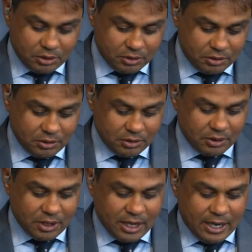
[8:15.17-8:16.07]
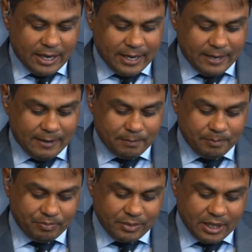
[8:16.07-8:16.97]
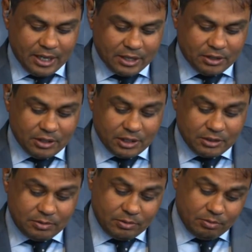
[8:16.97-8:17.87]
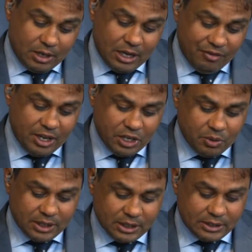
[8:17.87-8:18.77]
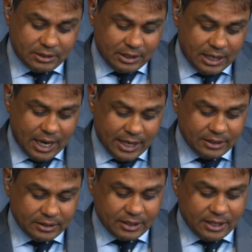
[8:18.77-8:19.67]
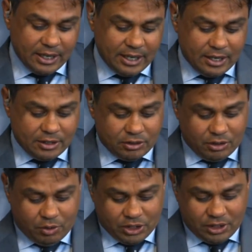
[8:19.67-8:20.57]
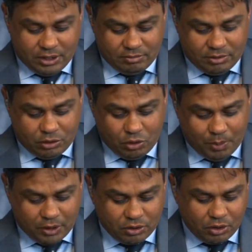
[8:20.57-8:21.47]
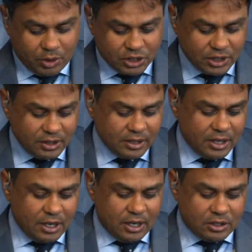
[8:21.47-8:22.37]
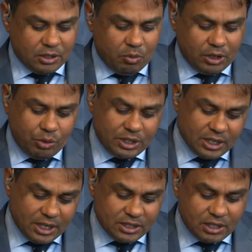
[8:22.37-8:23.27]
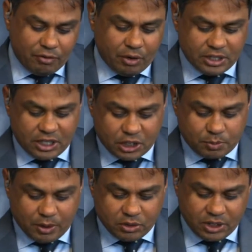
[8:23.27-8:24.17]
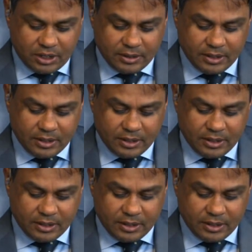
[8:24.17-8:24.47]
are too. And so this is a living annuitant client. And so the question, two parts of the question. So what returns, therefore, risk exposure